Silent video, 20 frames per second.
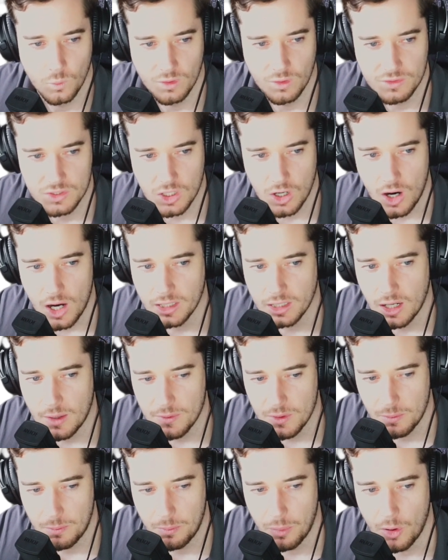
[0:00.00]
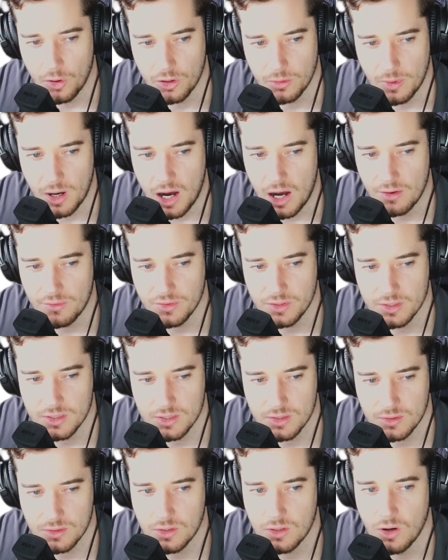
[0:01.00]
We've tidied up the bottom half of
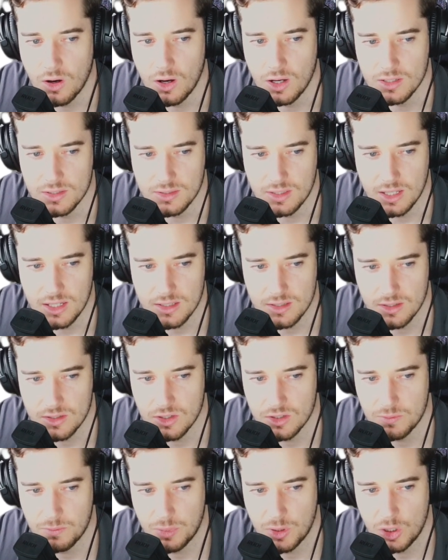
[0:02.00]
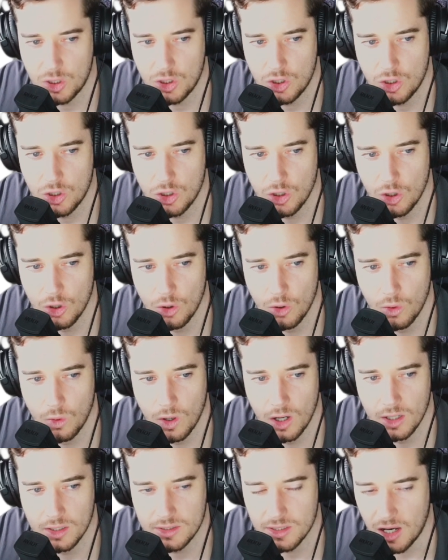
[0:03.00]
this, guys. These are just
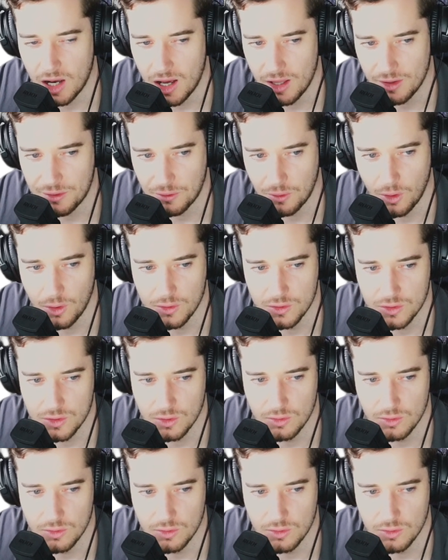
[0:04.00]
pure dart throws.